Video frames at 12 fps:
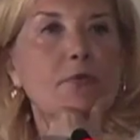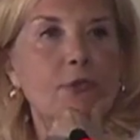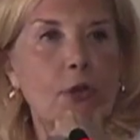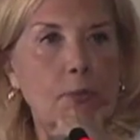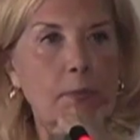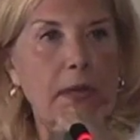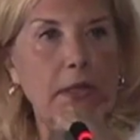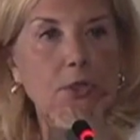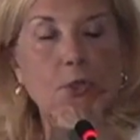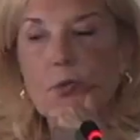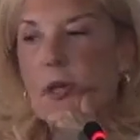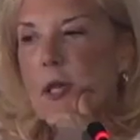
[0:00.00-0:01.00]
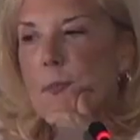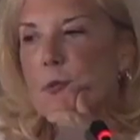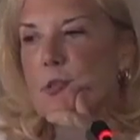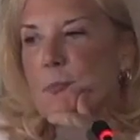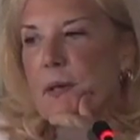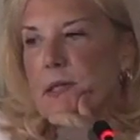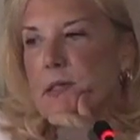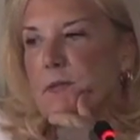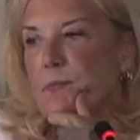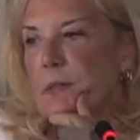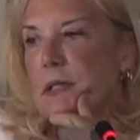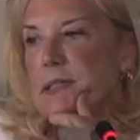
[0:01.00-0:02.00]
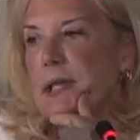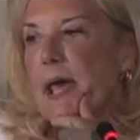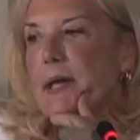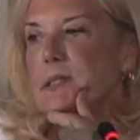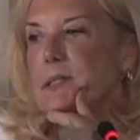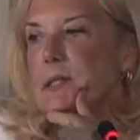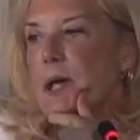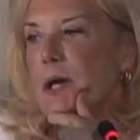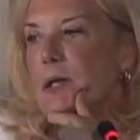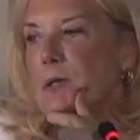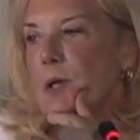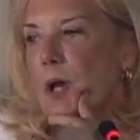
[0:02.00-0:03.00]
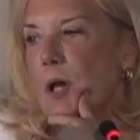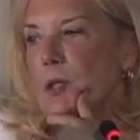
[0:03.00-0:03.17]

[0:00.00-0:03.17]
from a UK perspective means acts done,